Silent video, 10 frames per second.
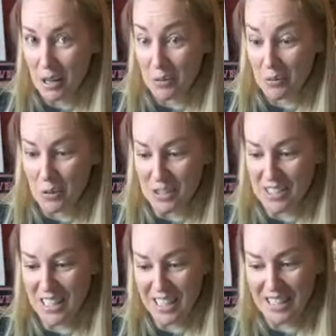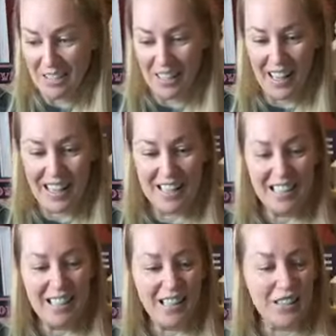We'll see,
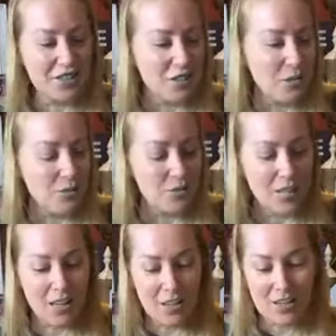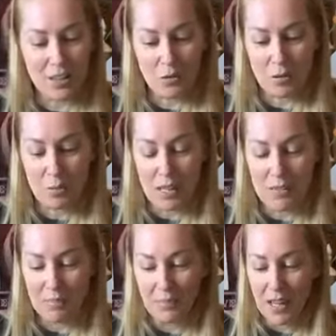okay? So stick with
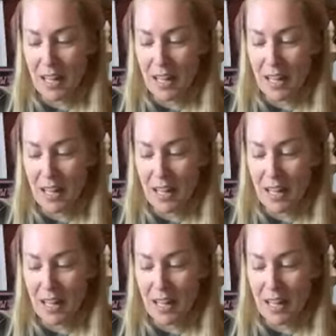me,